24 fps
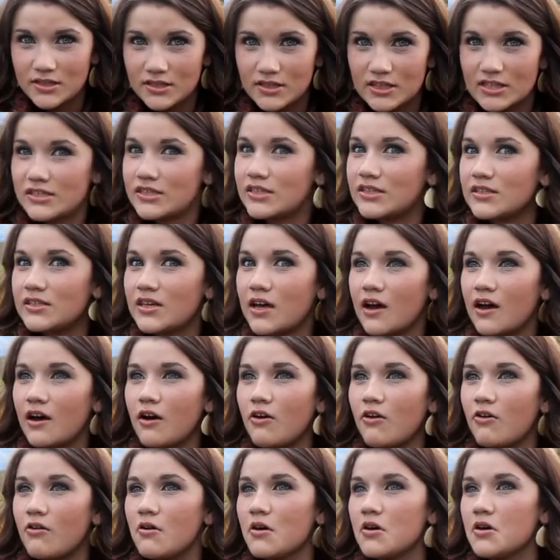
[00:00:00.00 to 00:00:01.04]
This is
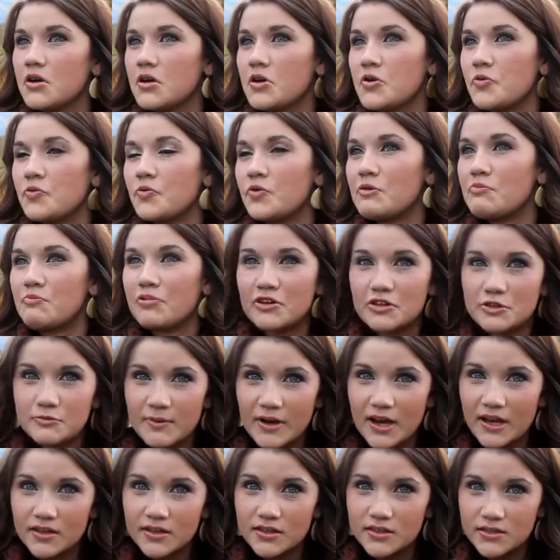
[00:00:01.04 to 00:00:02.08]
how we push
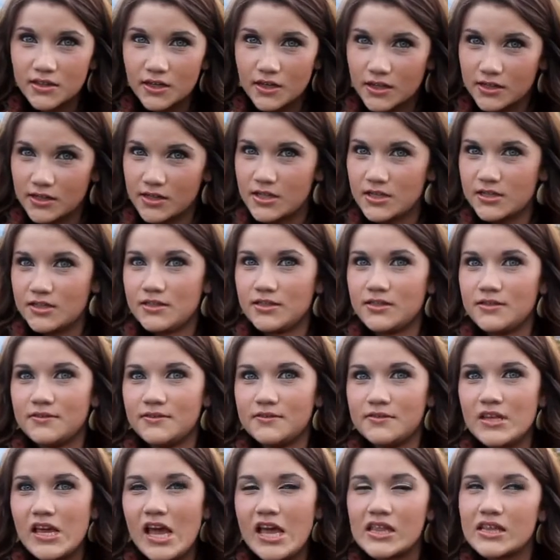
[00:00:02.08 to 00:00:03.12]
back the darkness,
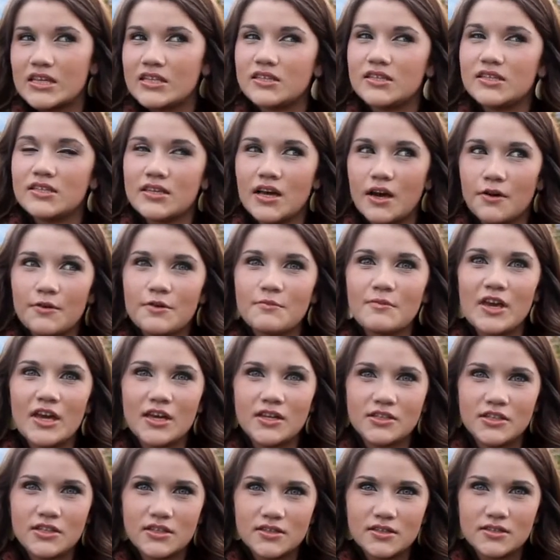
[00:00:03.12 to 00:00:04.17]
and this is how we
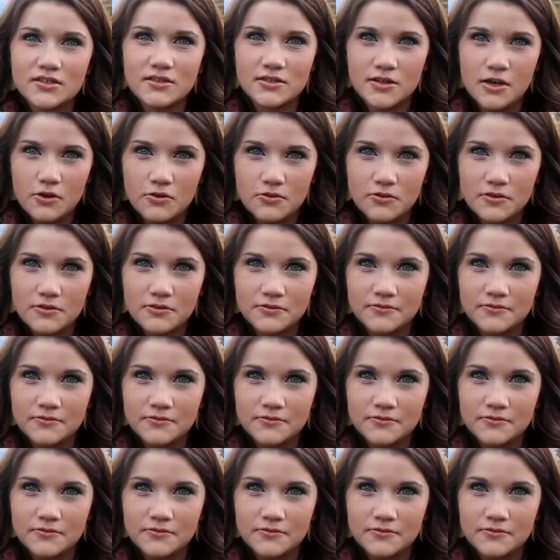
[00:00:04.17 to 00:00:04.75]
make Jesus known.